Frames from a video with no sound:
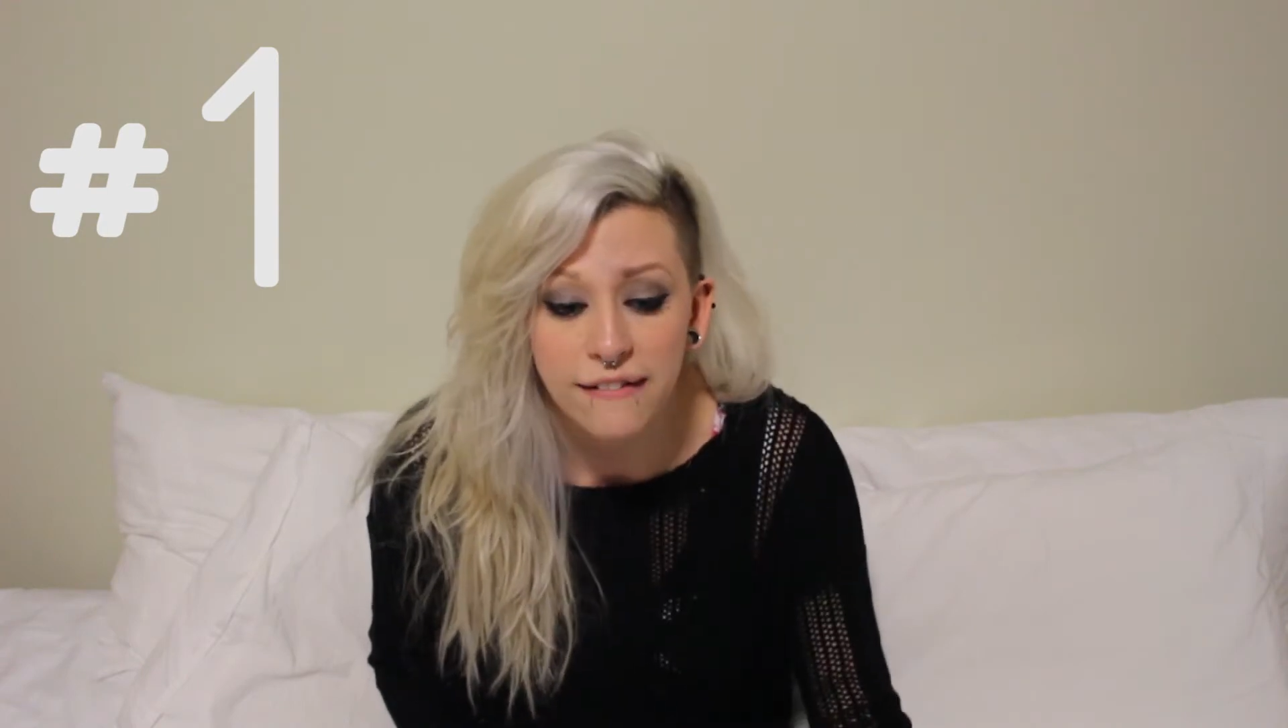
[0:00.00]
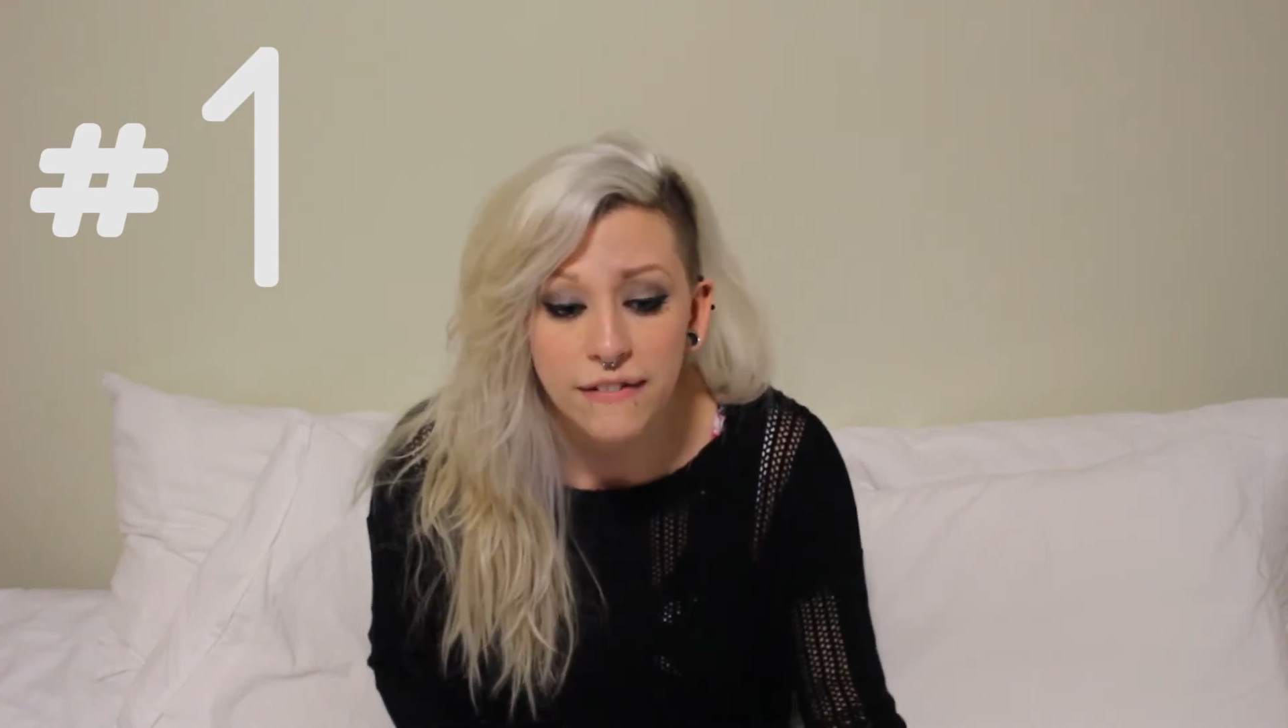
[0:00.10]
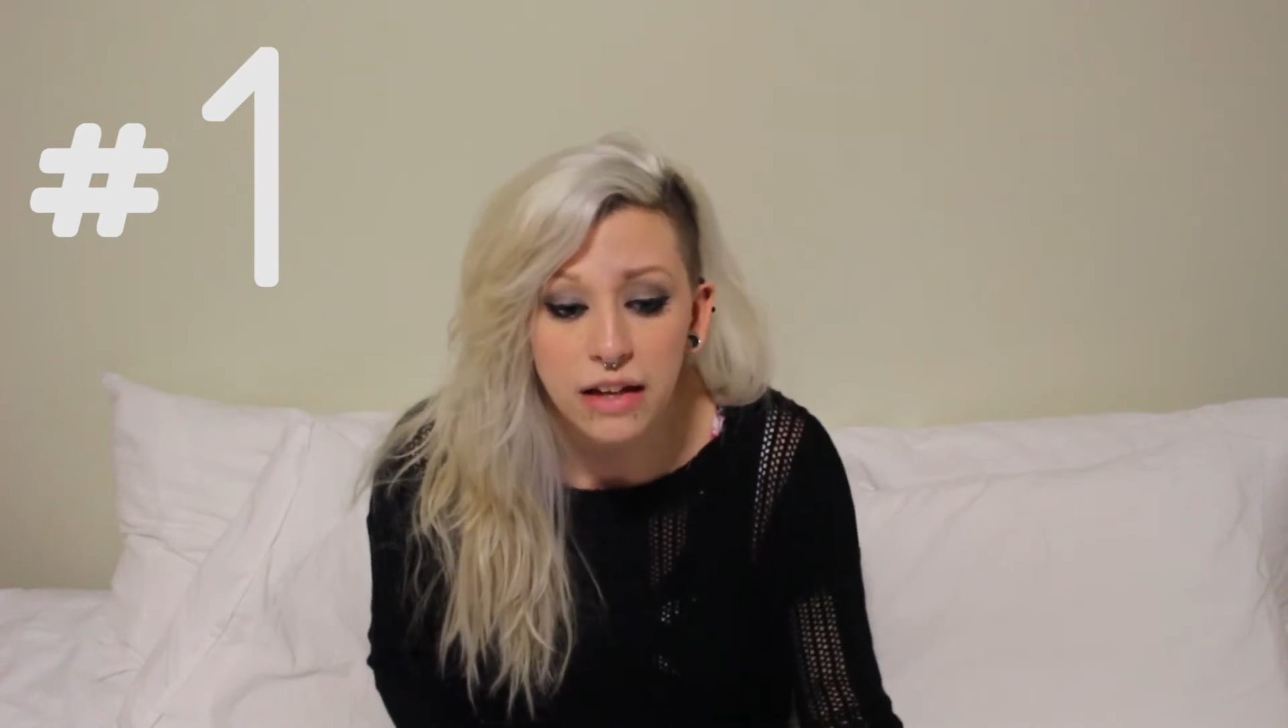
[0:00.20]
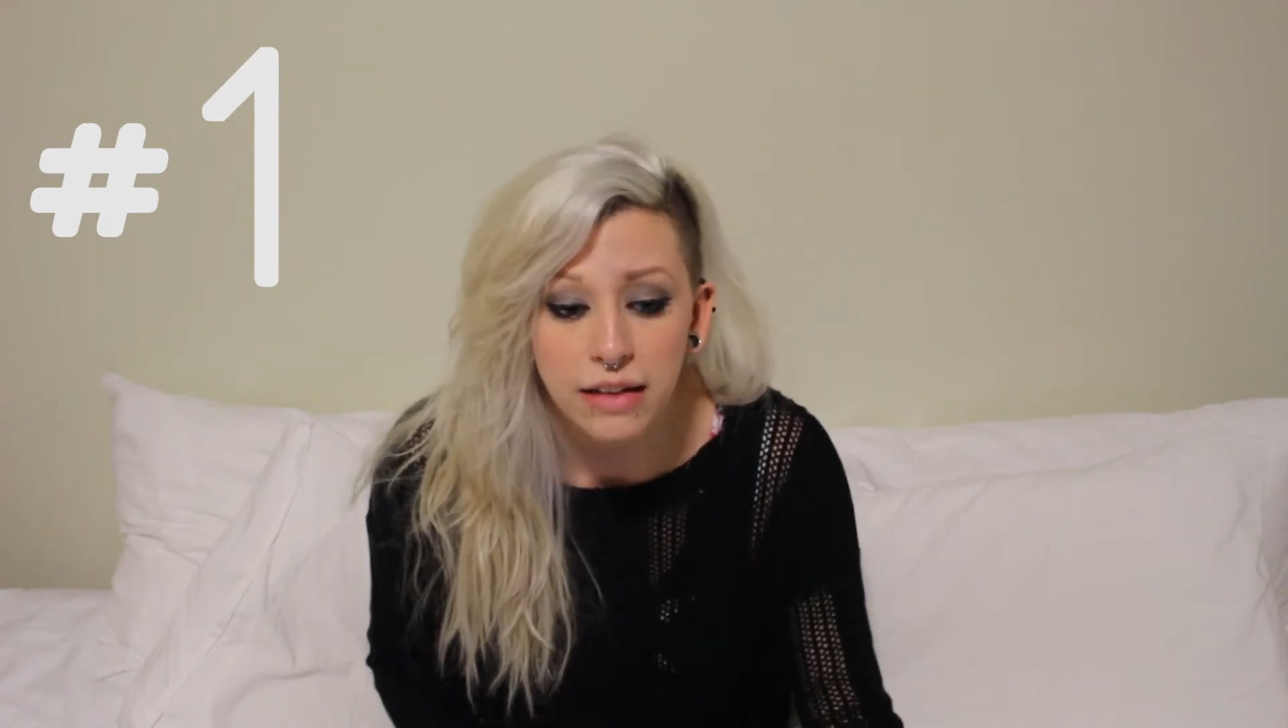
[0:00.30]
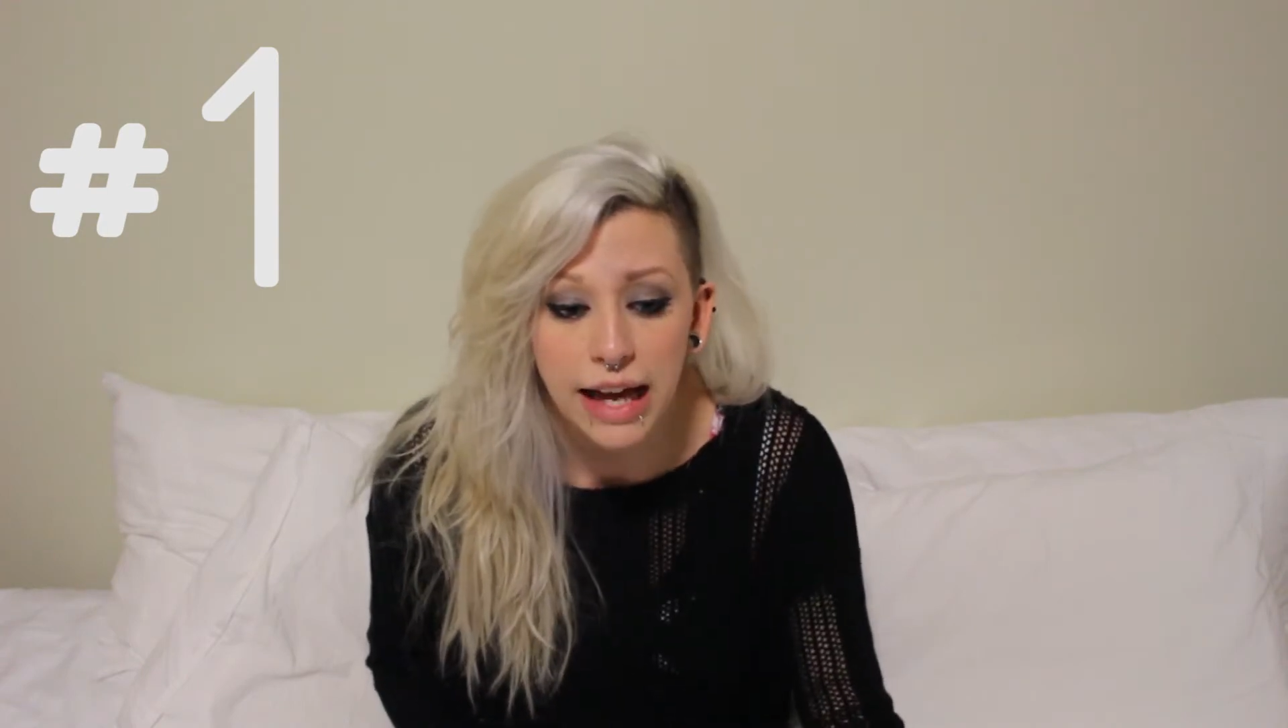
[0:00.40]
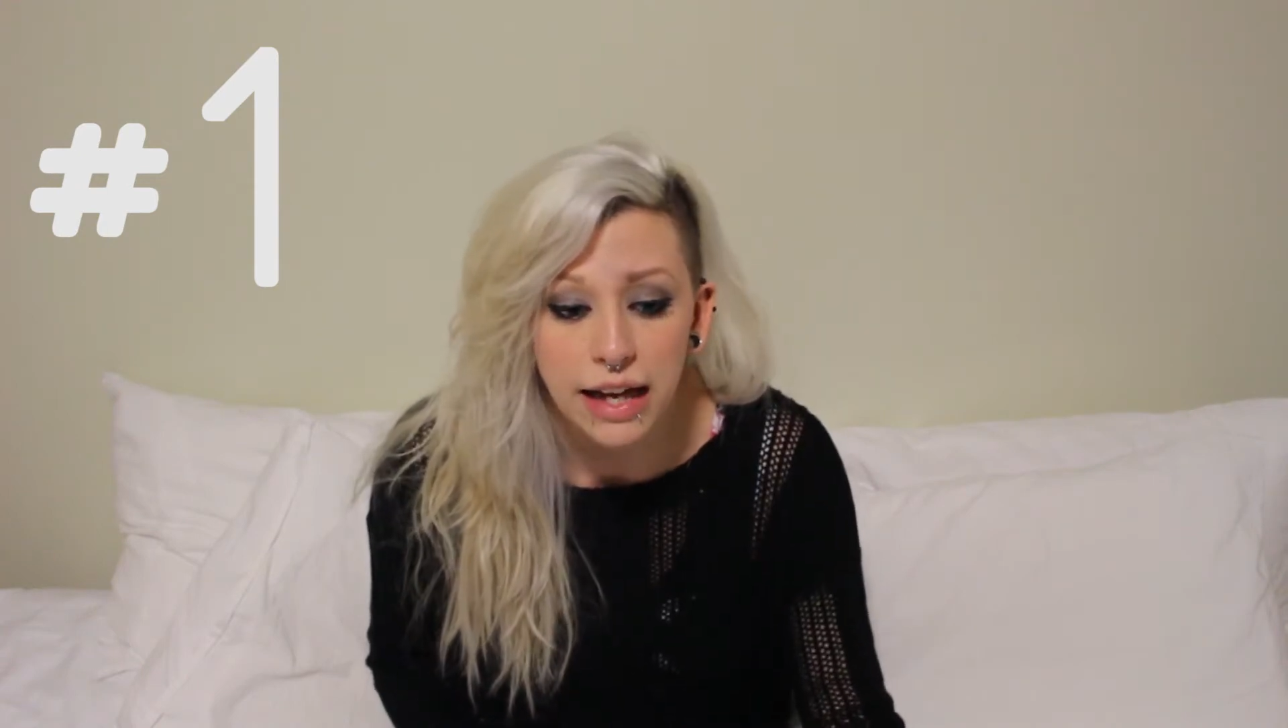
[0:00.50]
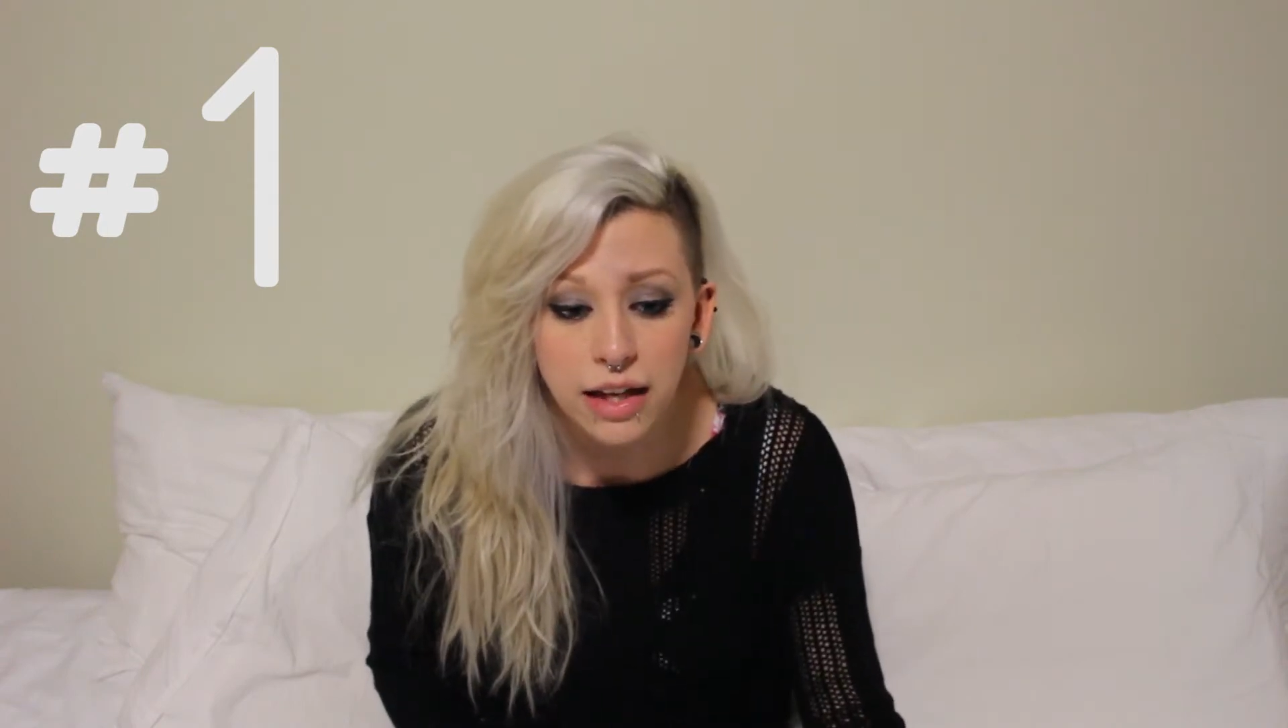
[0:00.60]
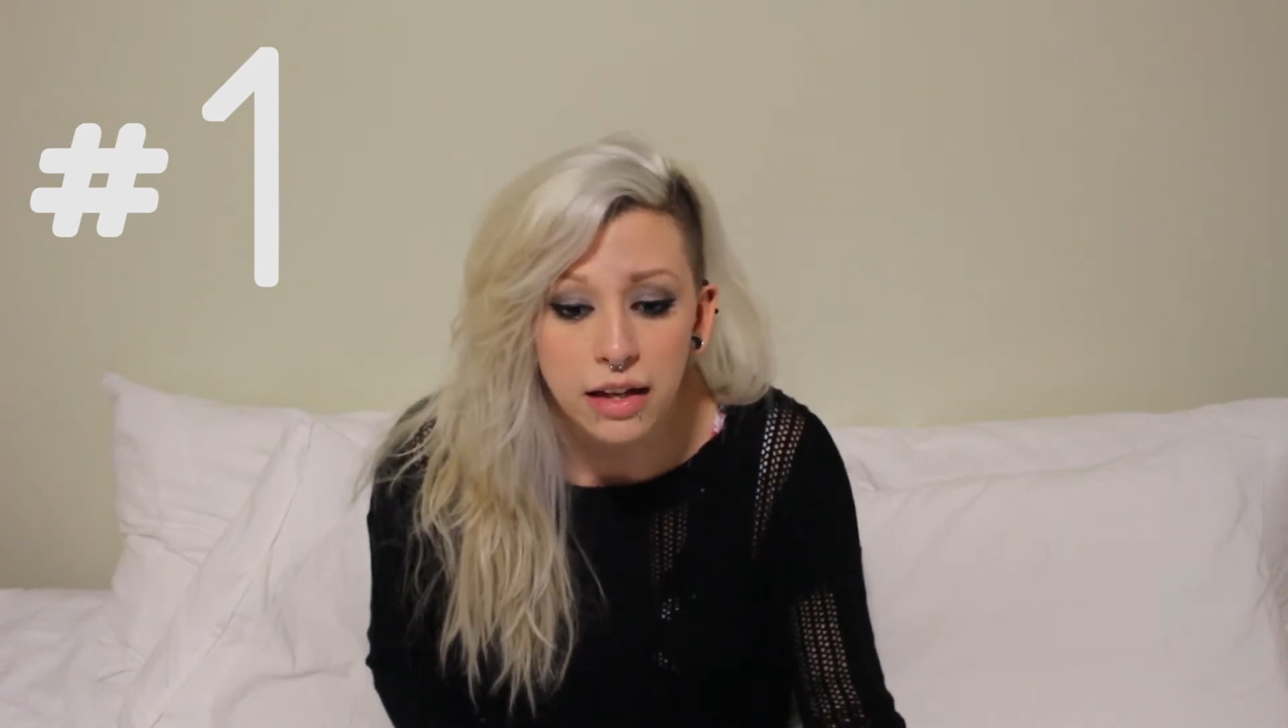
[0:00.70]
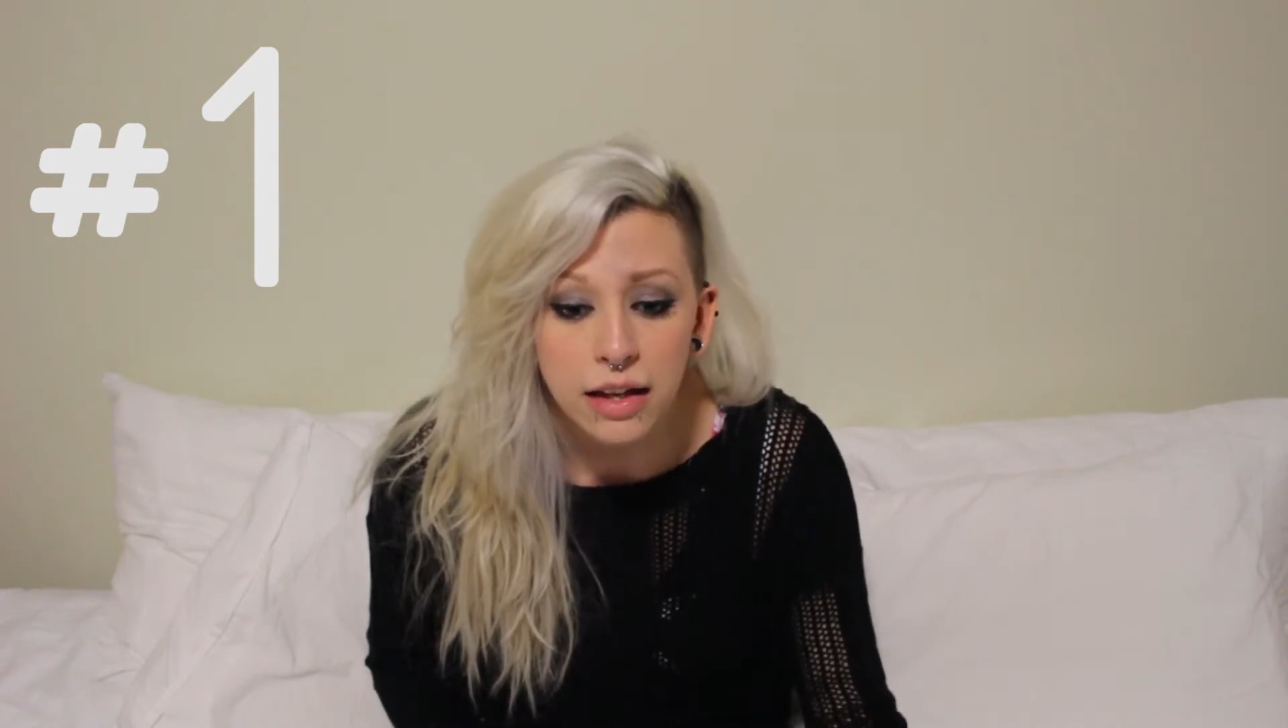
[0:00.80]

feel like